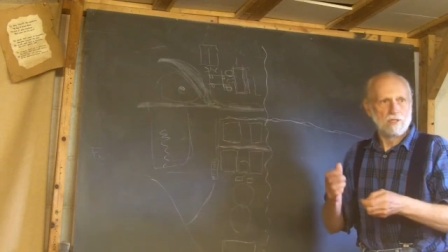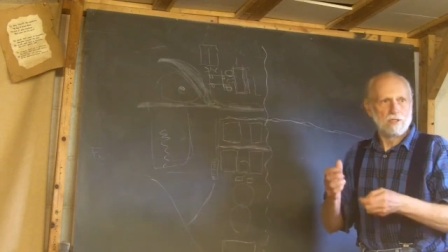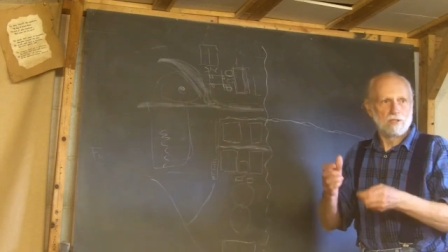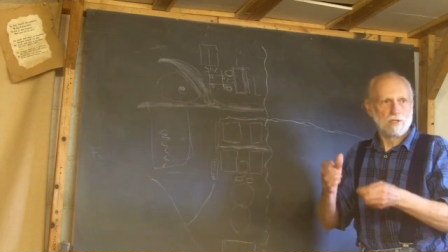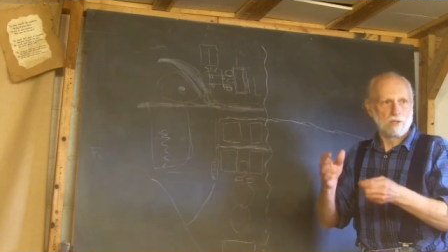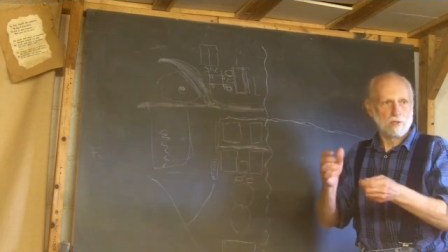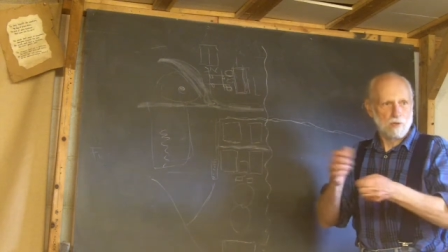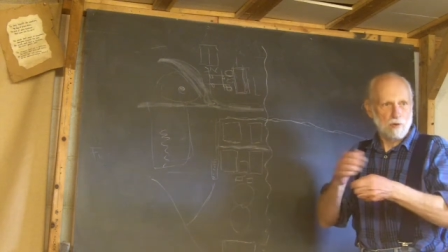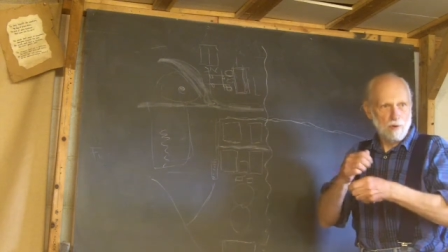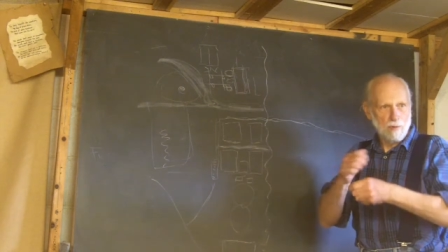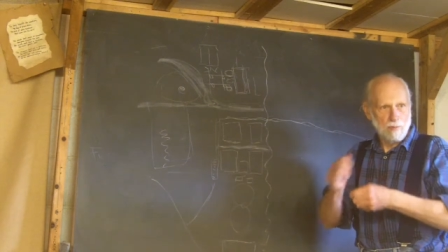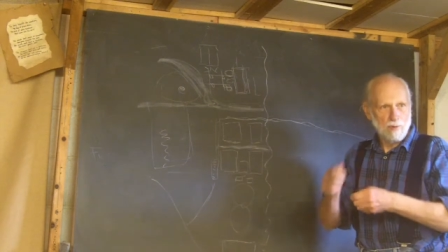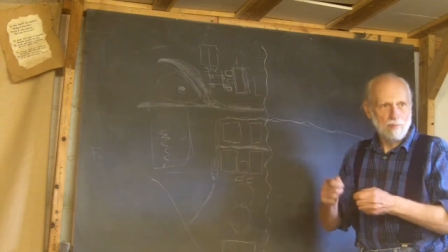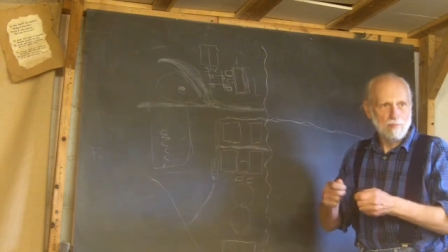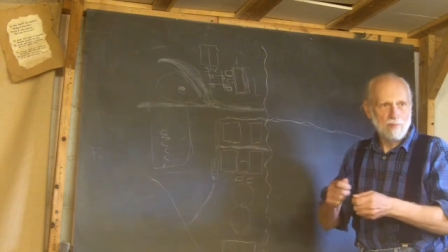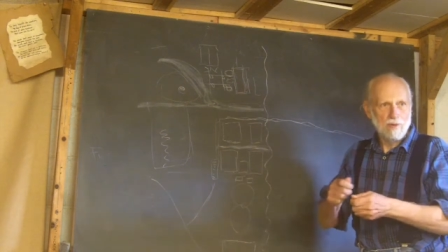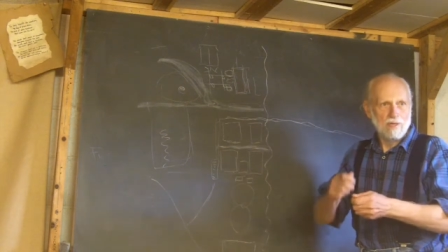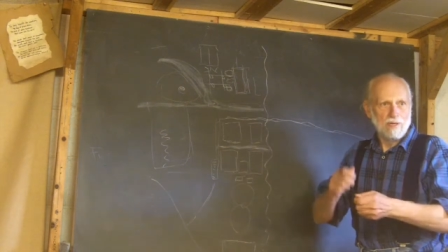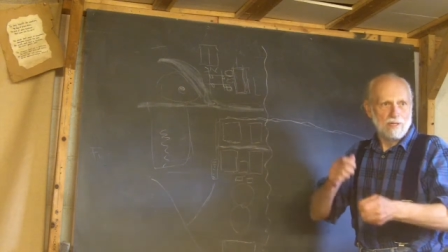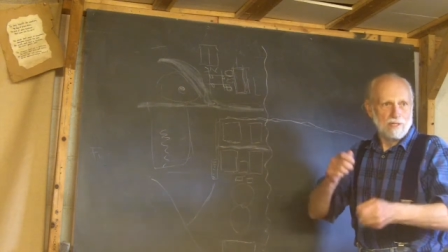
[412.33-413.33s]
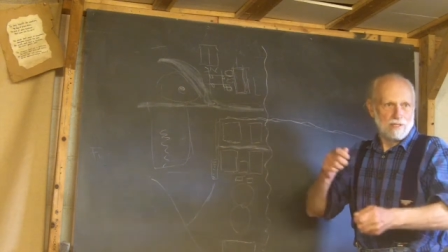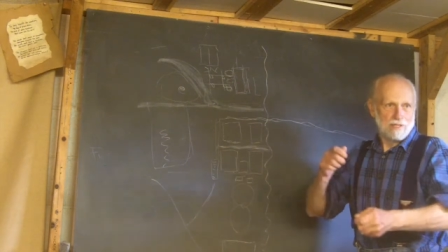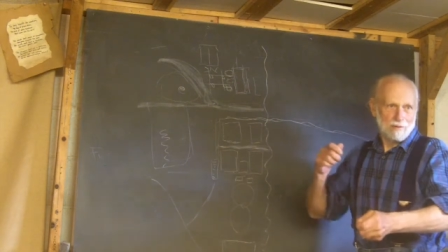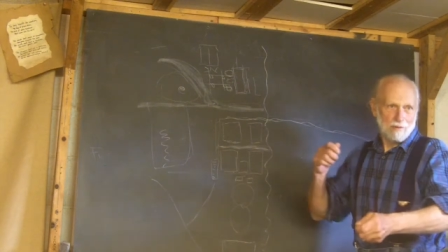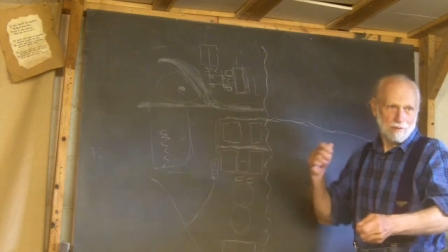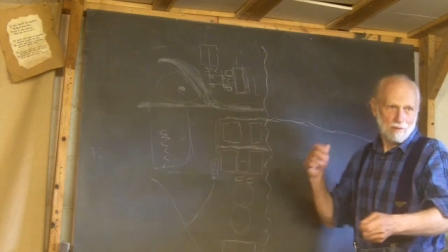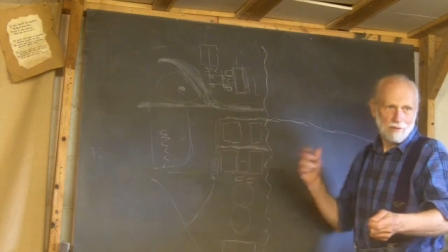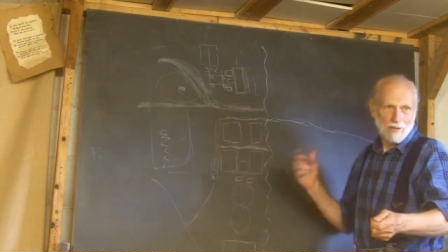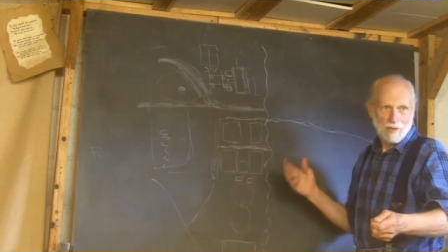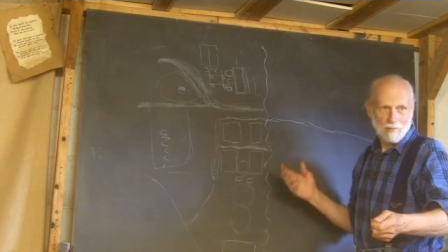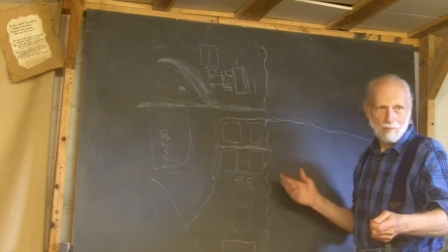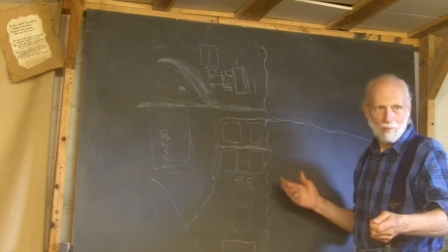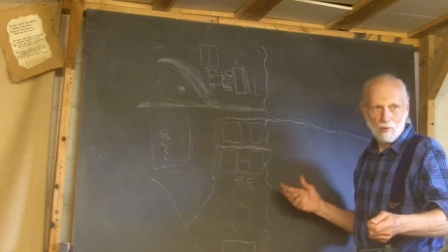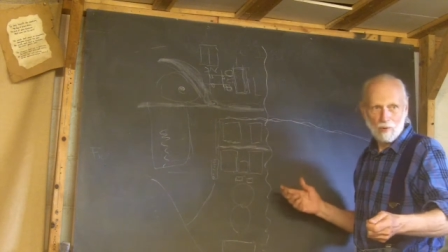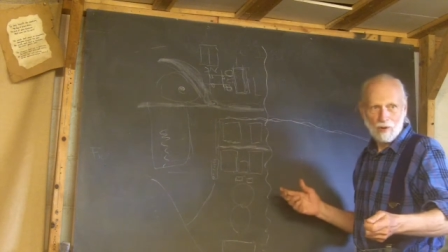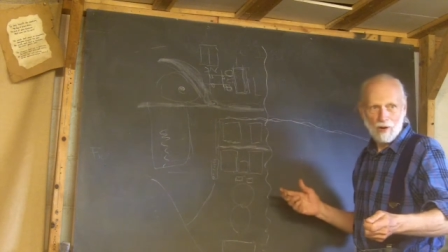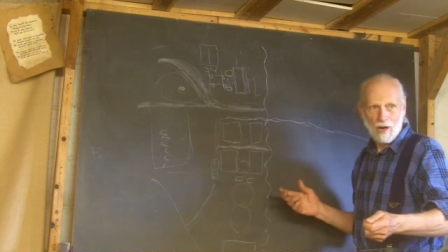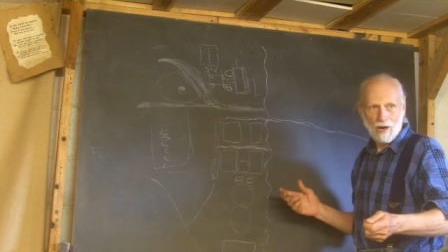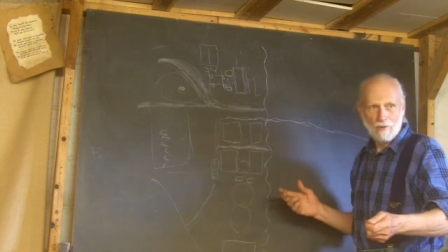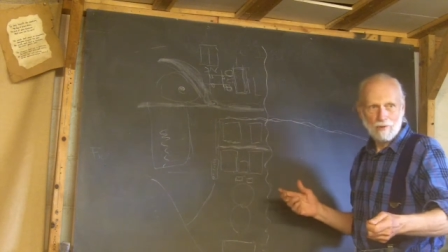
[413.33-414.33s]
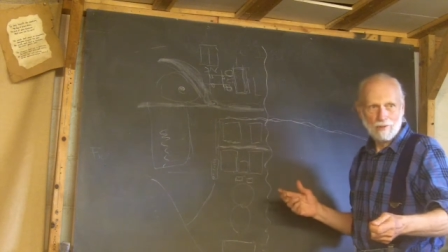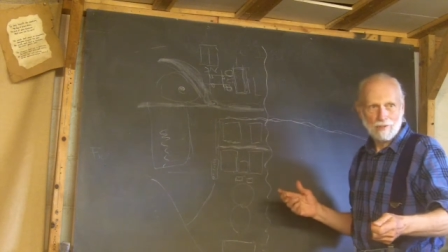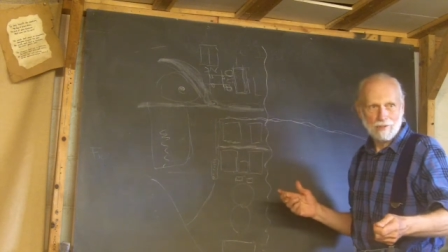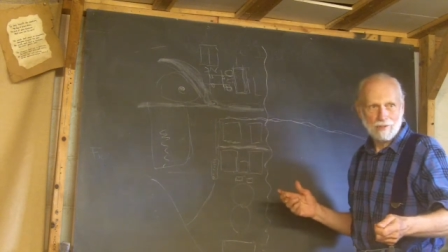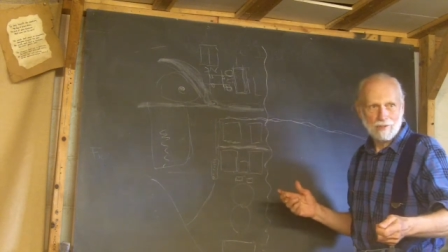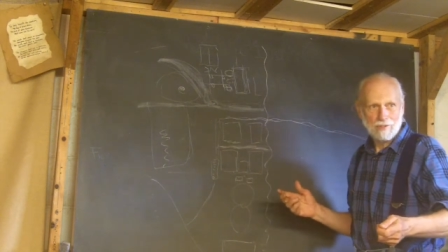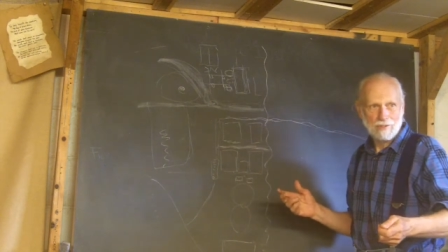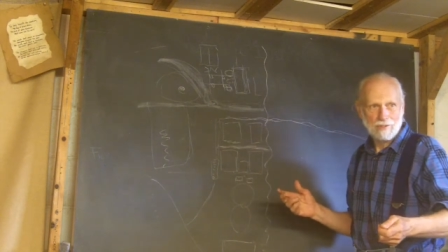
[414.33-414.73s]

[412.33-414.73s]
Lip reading: to trim them, to let more out.